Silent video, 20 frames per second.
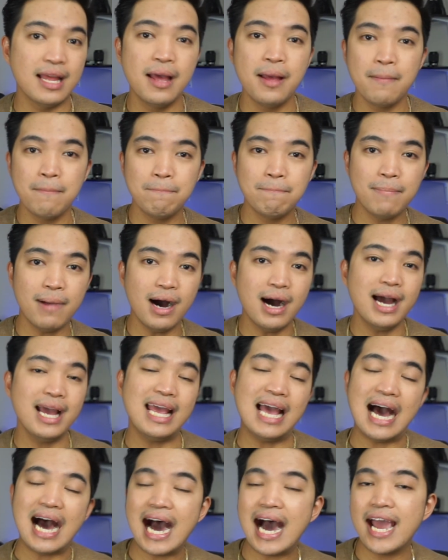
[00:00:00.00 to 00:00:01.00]
by
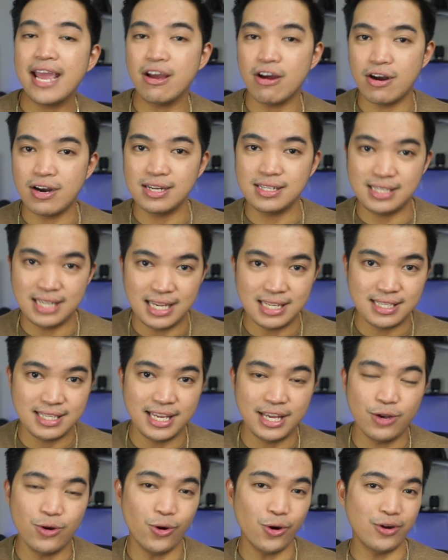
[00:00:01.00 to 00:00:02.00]
IRCC
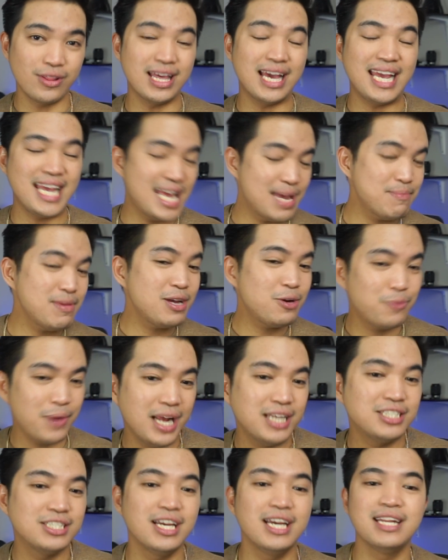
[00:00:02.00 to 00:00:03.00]
or the
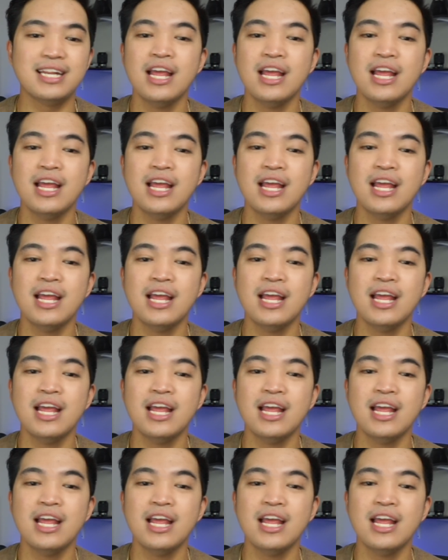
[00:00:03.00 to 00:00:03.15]
Immigration,